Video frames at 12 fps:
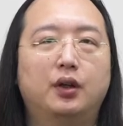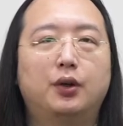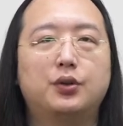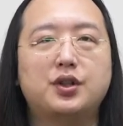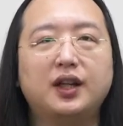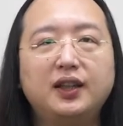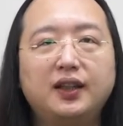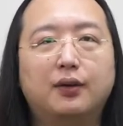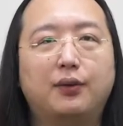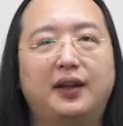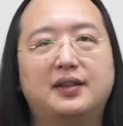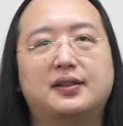which
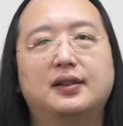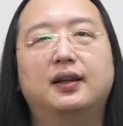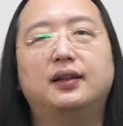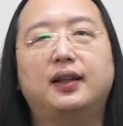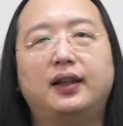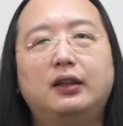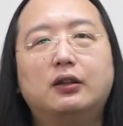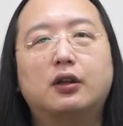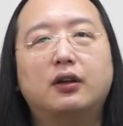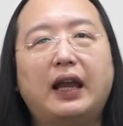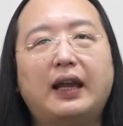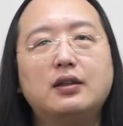integrates the
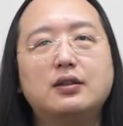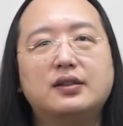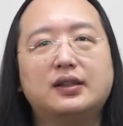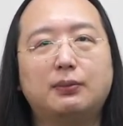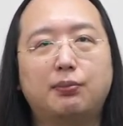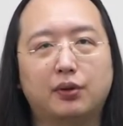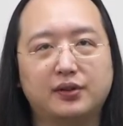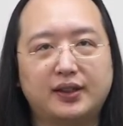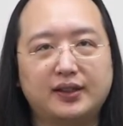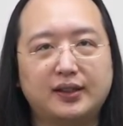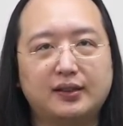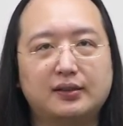inter-agency
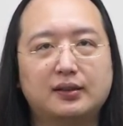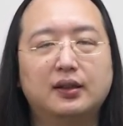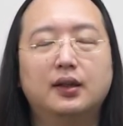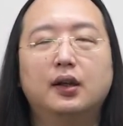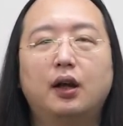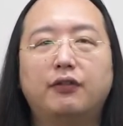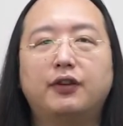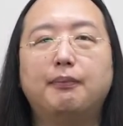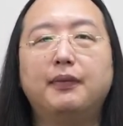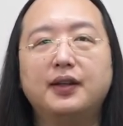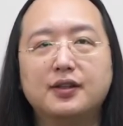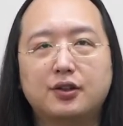processes of the
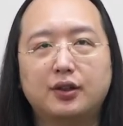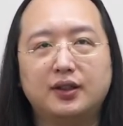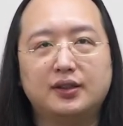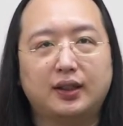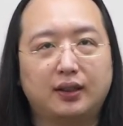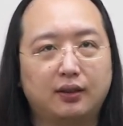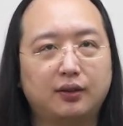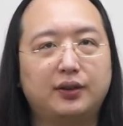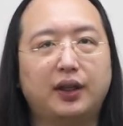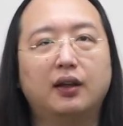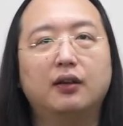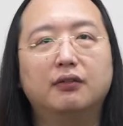ministries,
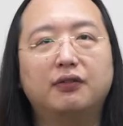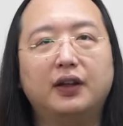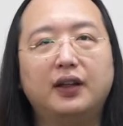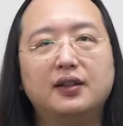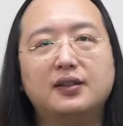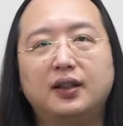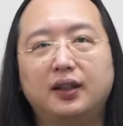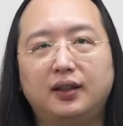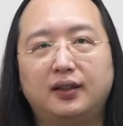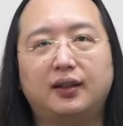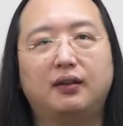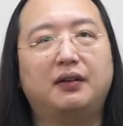including finance,
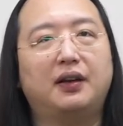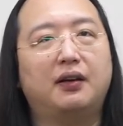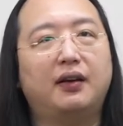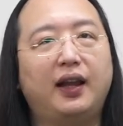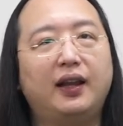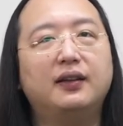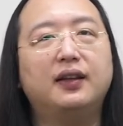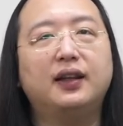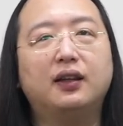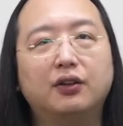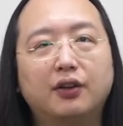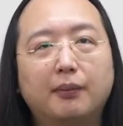interior, and
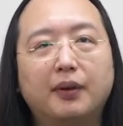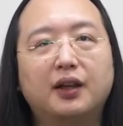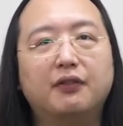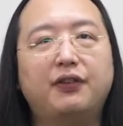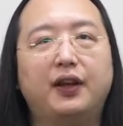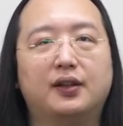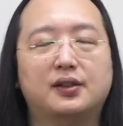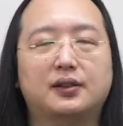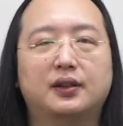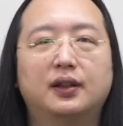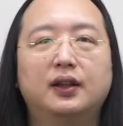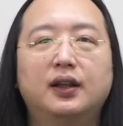economic affairs,
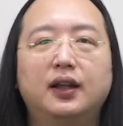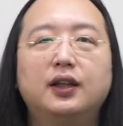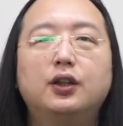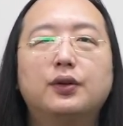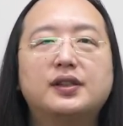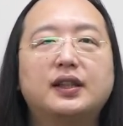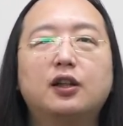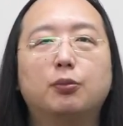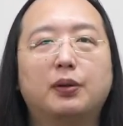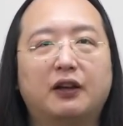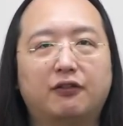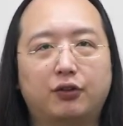into a single
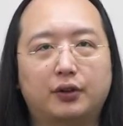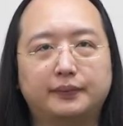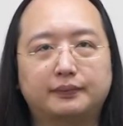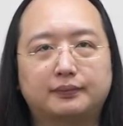platform.